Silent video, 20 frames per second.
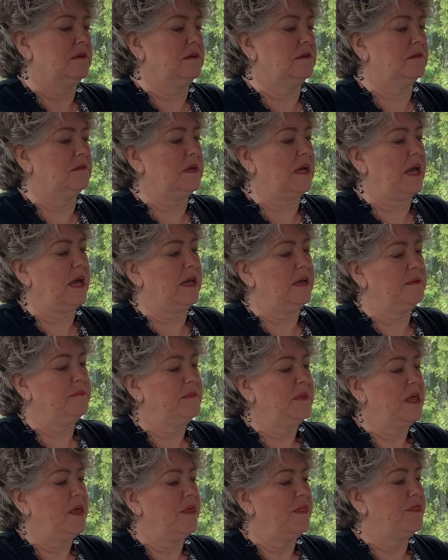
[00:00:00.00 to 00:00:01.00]
Okay.
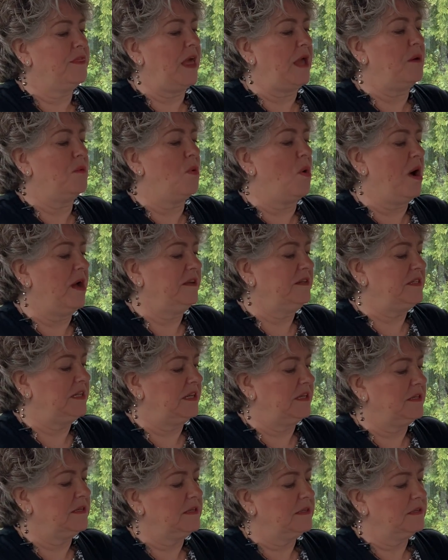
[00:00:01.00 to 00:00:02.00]
They
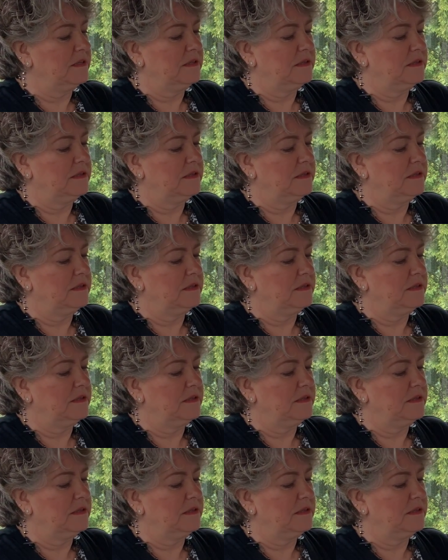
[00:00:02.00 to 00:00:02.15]
wanted